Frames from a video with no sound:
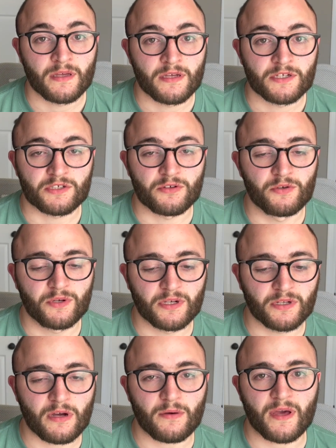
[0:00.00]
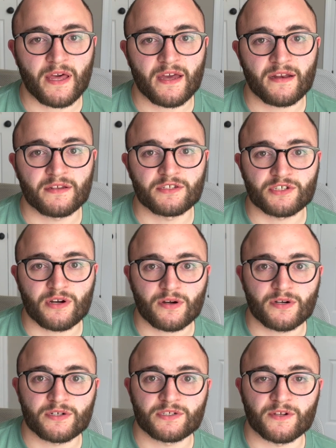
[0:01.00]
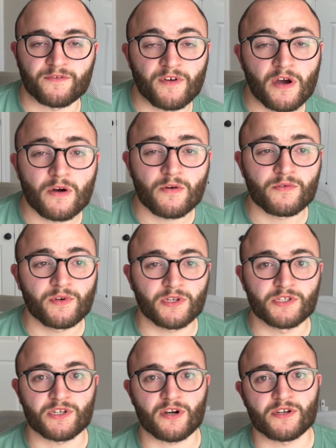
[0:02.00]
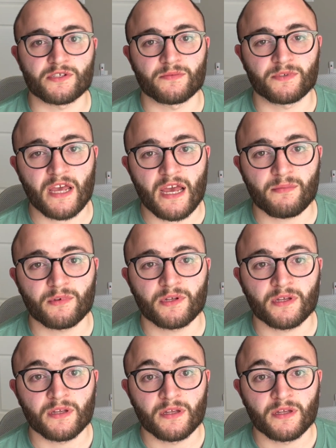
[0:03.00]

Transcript: So you can go ahead and charge a phone, you can charge a tablet,